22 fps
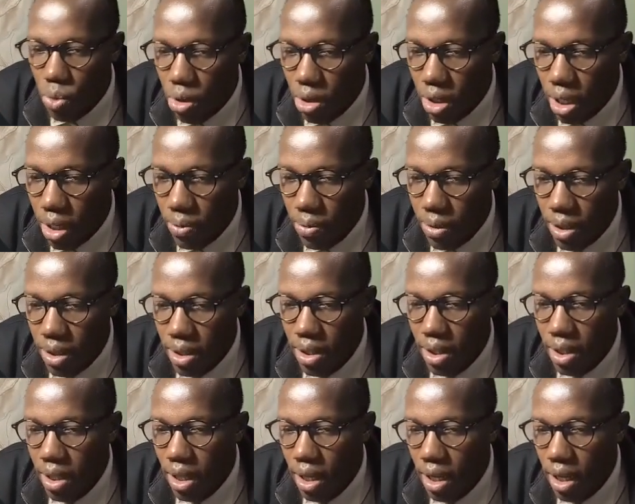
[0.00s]
working with,
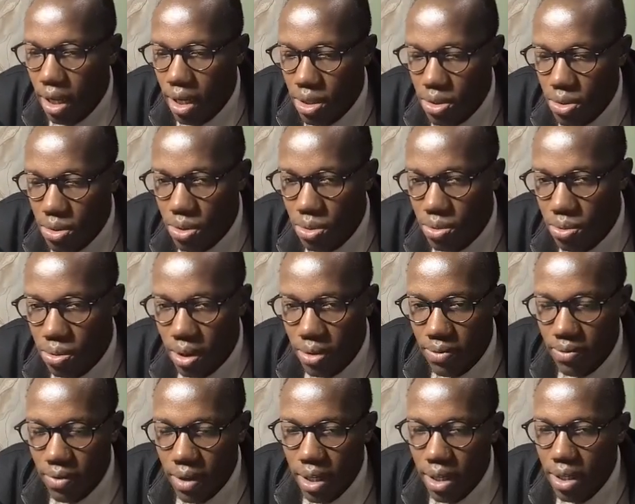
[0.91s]
to do
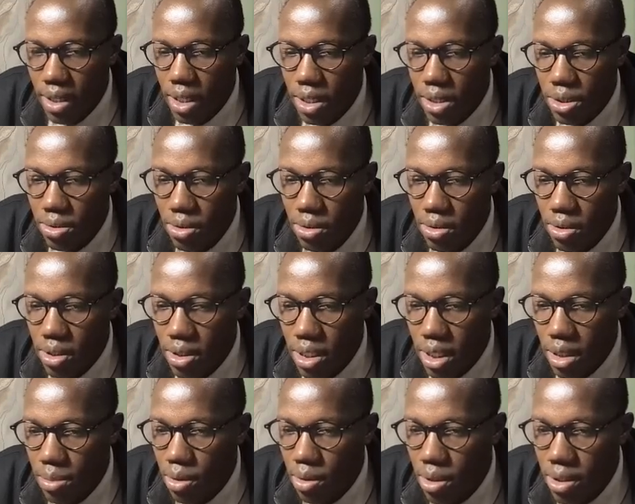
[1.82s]
with validation,
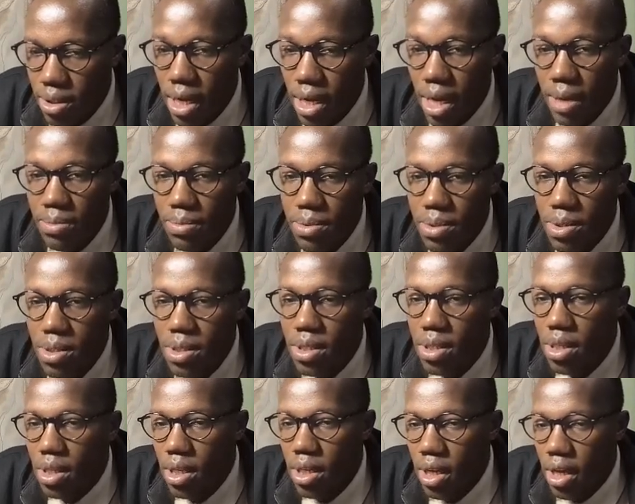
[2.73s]
table types,
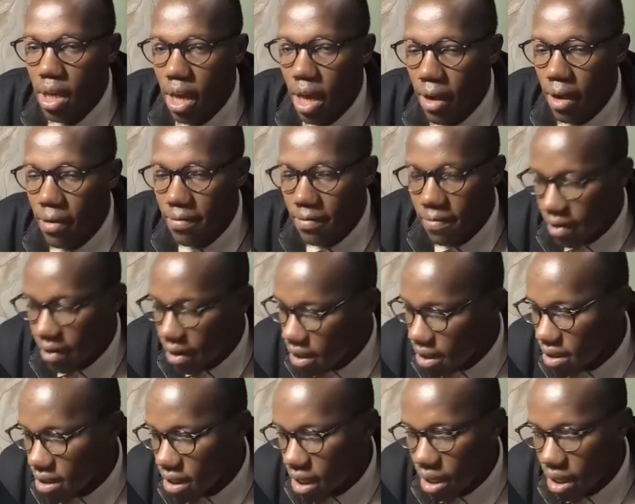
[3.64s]

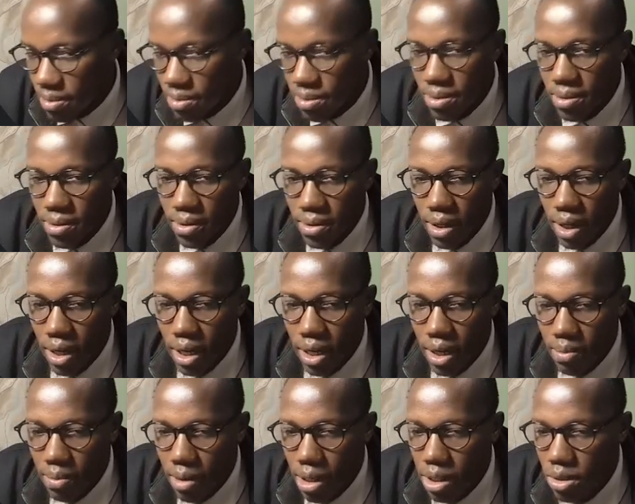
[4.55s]
field types,
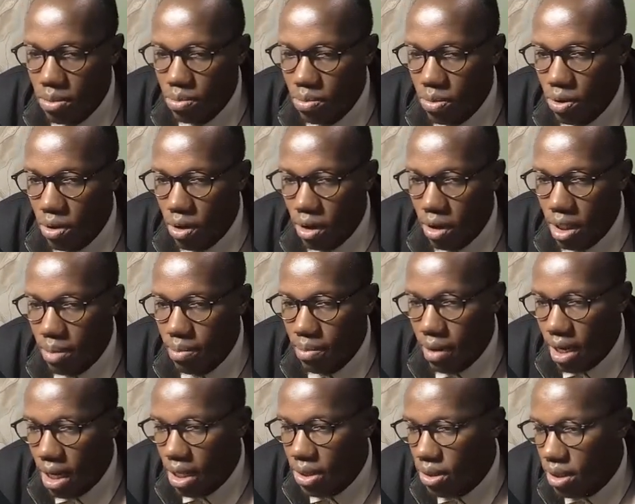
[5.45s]
and much more. All of
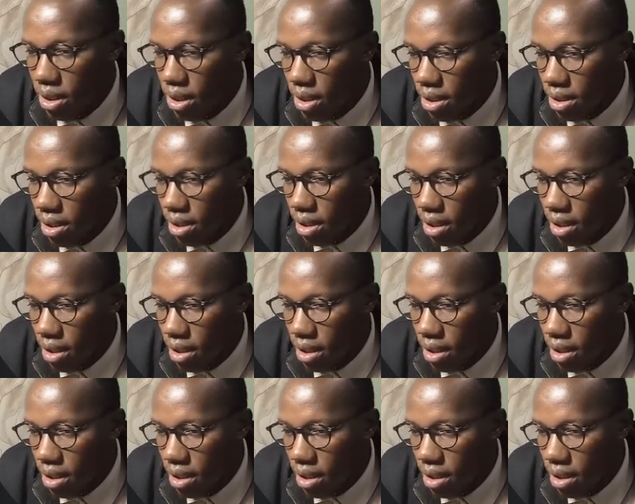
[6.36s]
them are actually